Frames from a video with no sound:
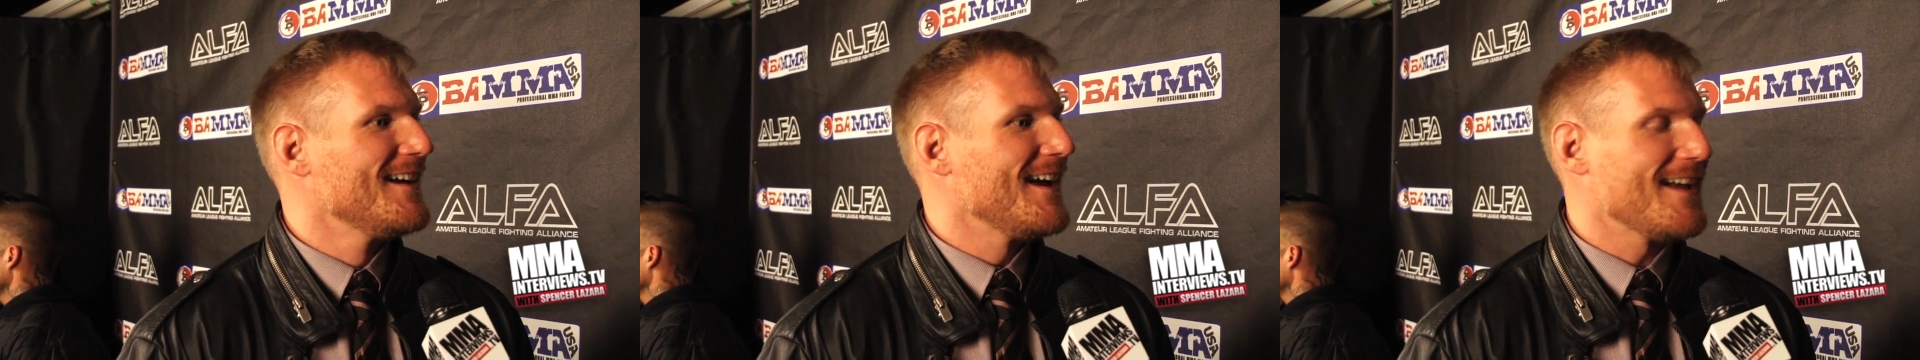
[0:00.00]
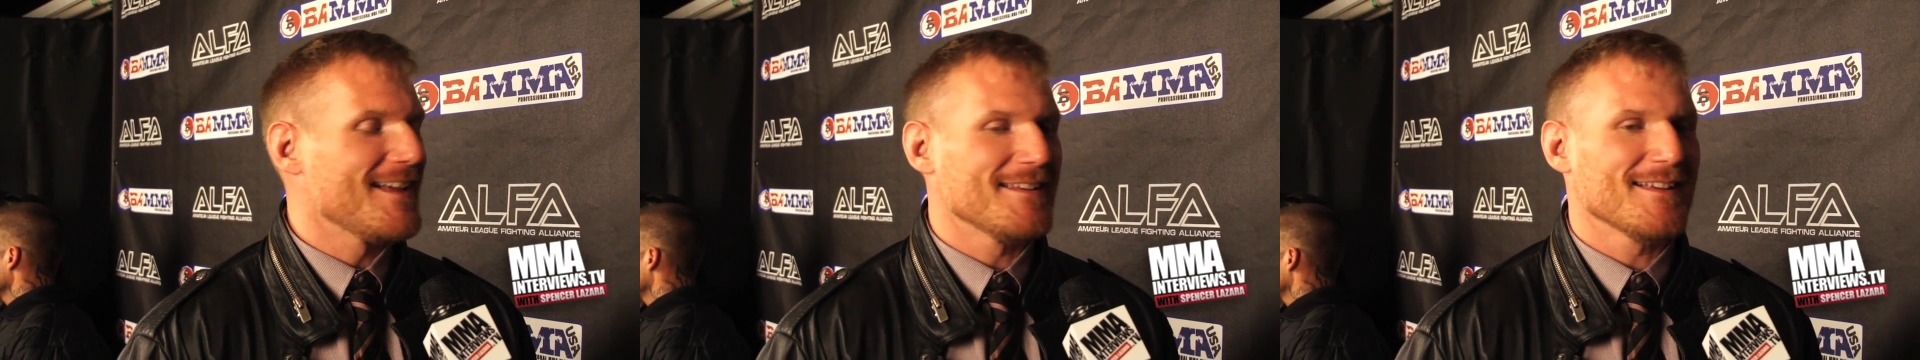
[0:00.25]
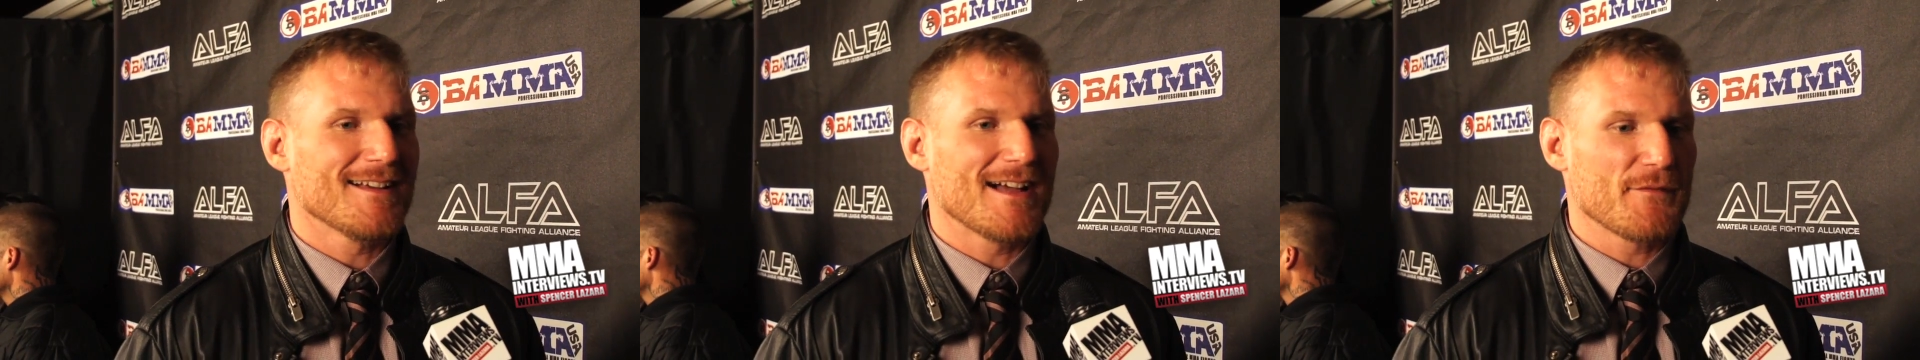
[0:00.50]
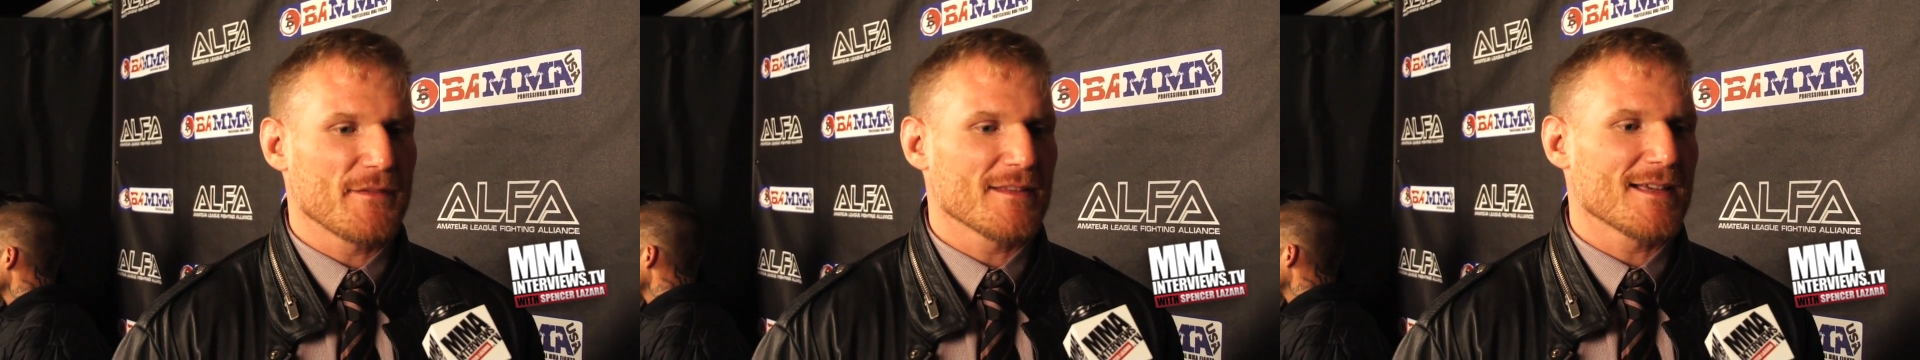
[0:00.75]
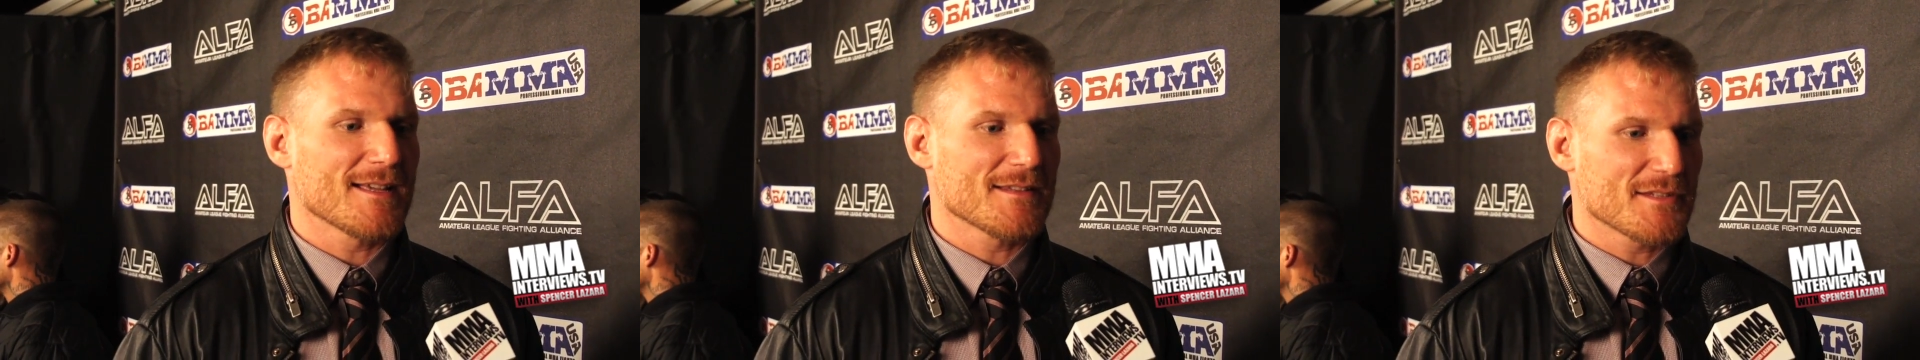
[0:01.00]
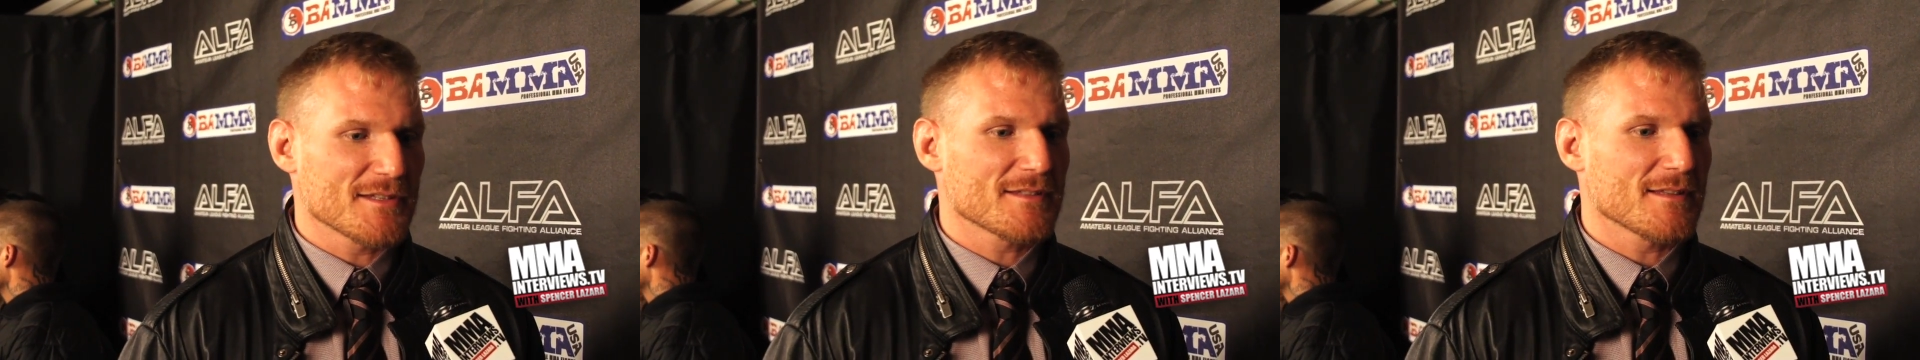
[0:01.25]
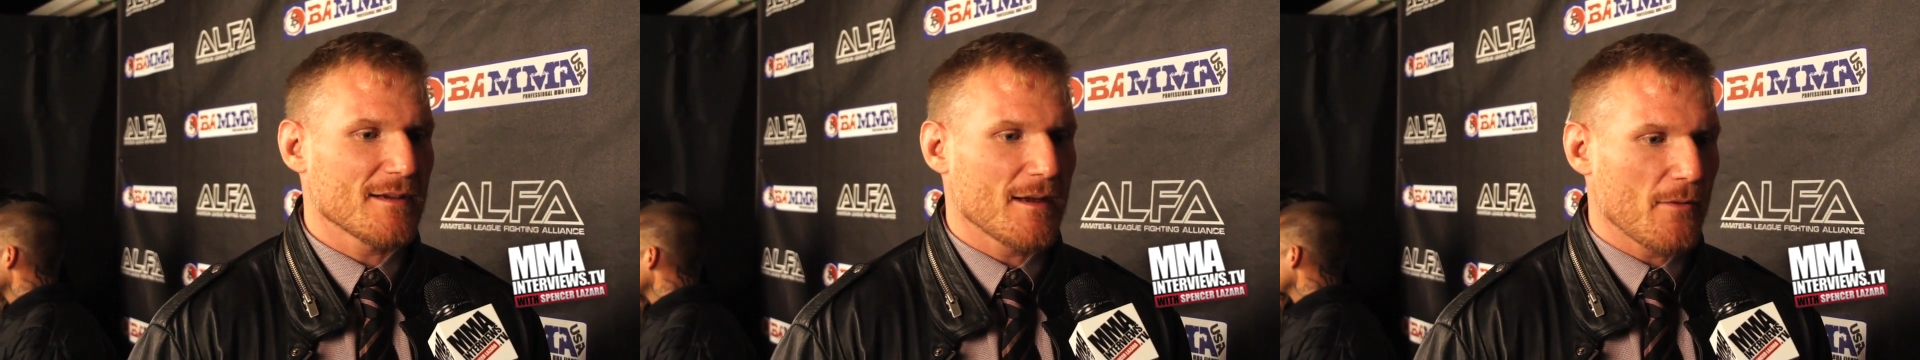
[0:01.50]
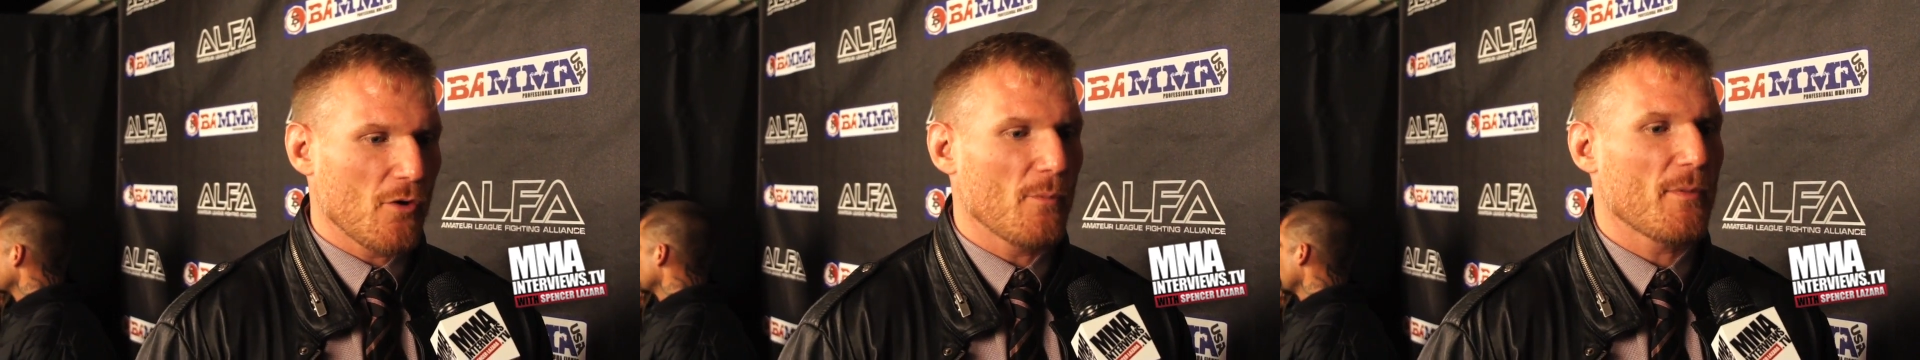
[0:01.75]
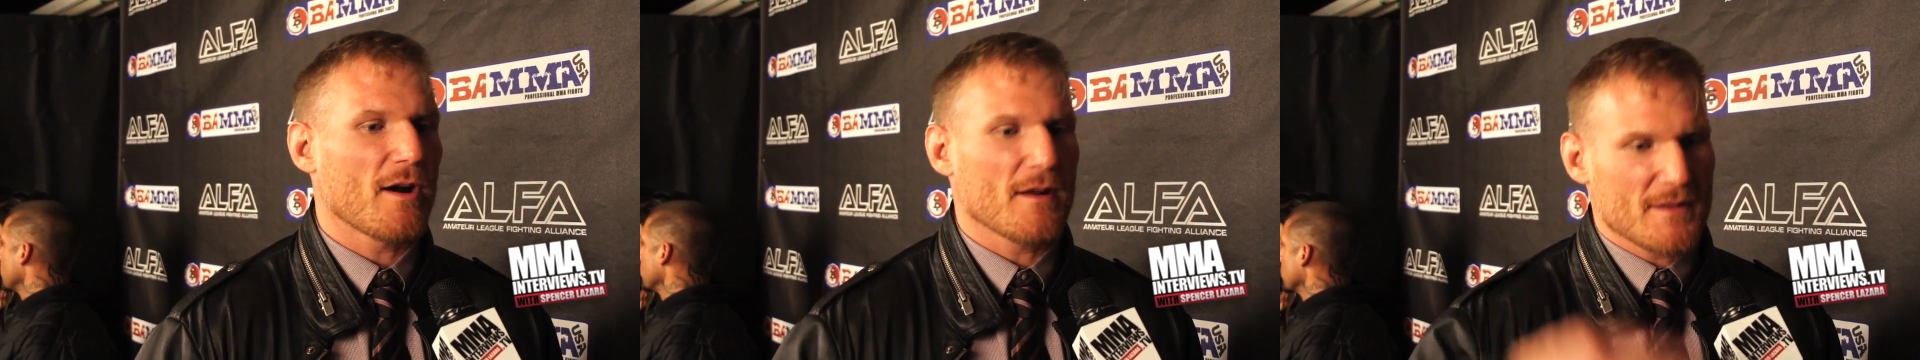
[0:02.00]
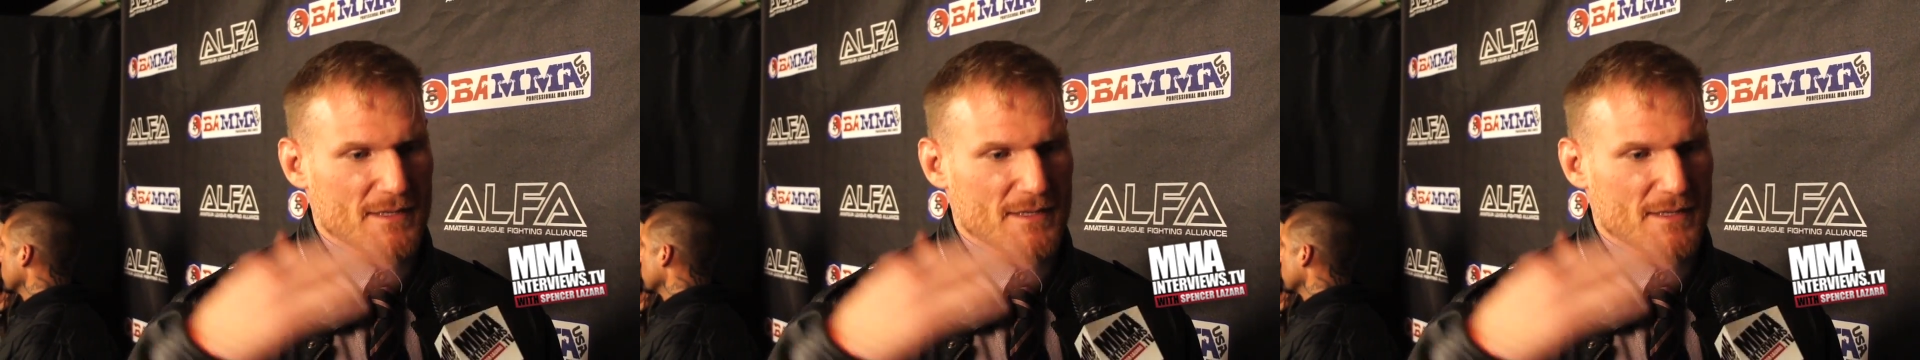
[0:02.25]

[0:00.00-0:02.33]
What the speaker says: and I feel like it's just a whole part of